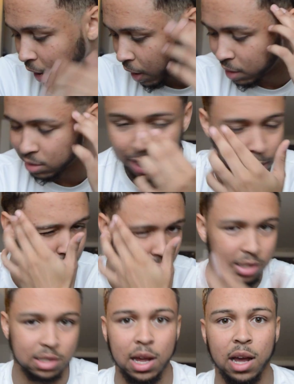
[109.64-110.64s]
I got it taped on the
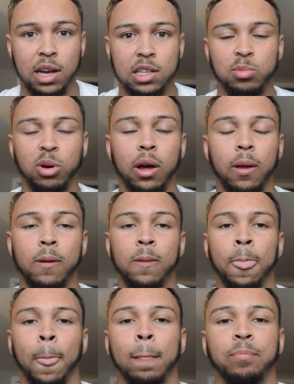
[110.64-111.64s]
sides. But
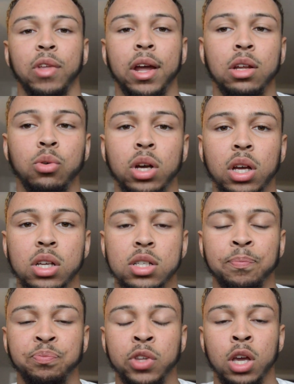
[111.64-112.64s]
anyways,
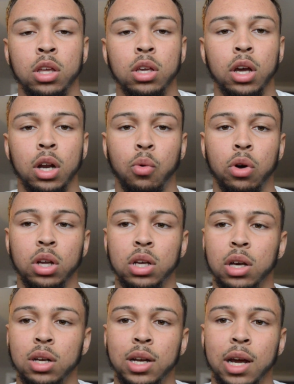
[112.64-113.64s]
you're gonna want to
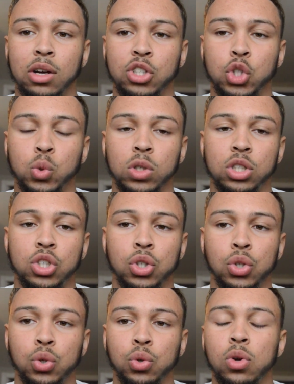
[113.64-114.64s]
cut it down to a
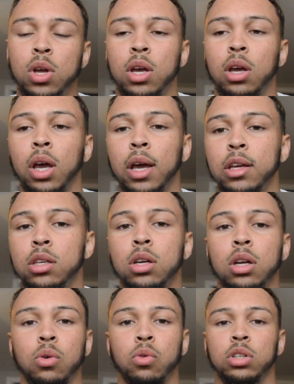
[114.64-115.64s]
2, and you're
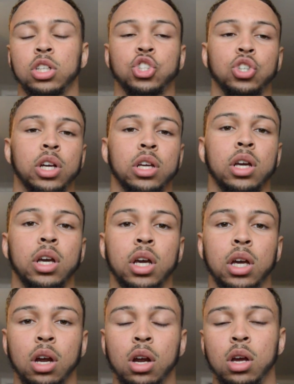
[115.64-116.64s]
gonna want to train your
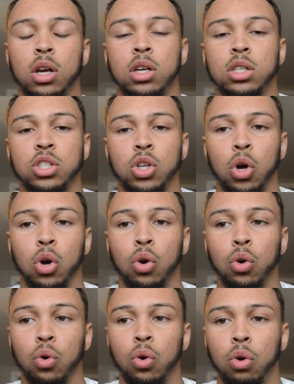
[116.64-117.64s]
hair.
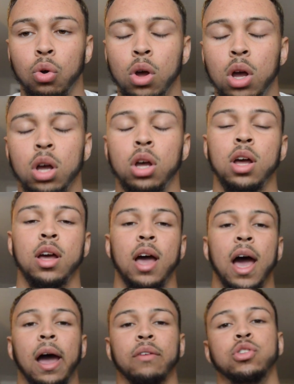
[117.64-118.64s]
So
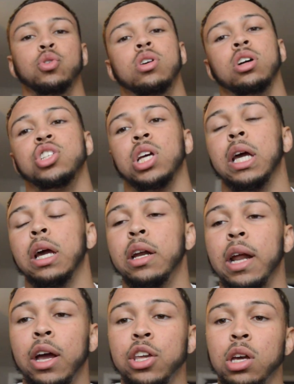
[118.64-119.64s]
after you cut your hair
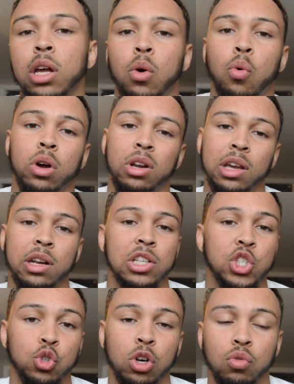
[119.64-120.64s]
down, you're gonna want to get
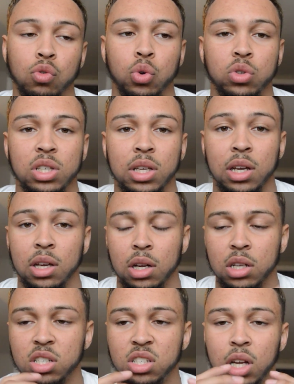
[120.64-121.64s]
into a routine,
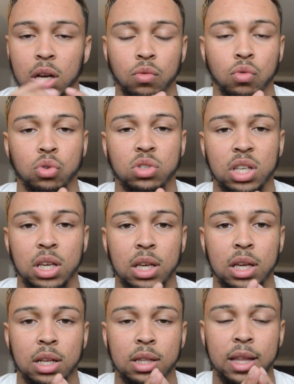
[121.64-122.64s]
a set
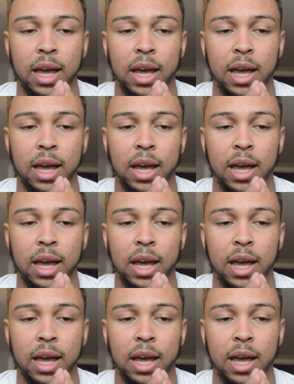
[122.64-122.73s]
routine